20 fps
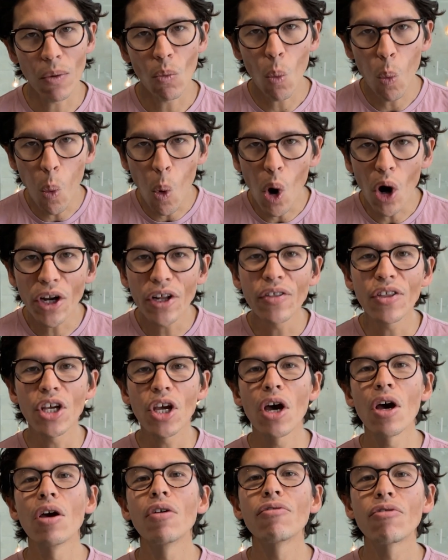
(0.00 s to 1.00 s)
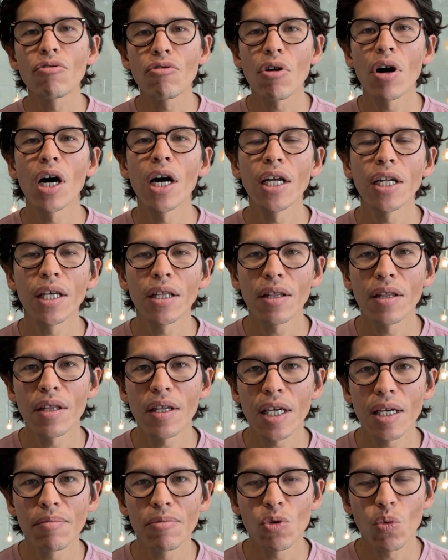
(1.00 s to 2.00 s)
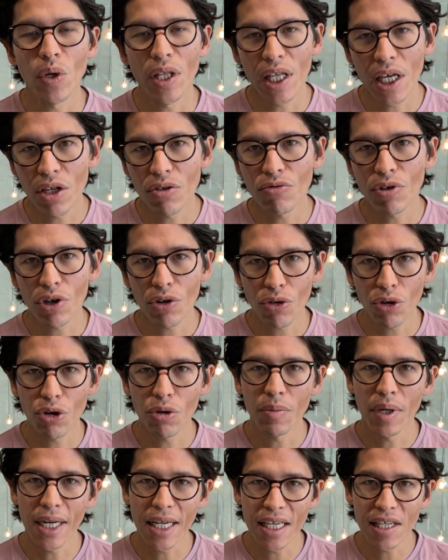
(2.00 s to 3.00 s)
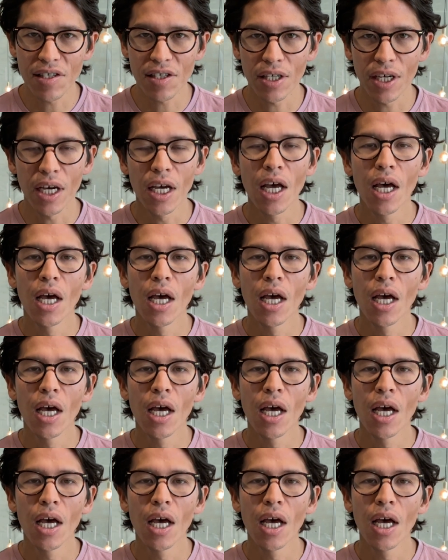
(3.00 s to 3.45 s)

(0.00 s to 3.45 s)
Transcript: One of the overriding themes within recruitment is that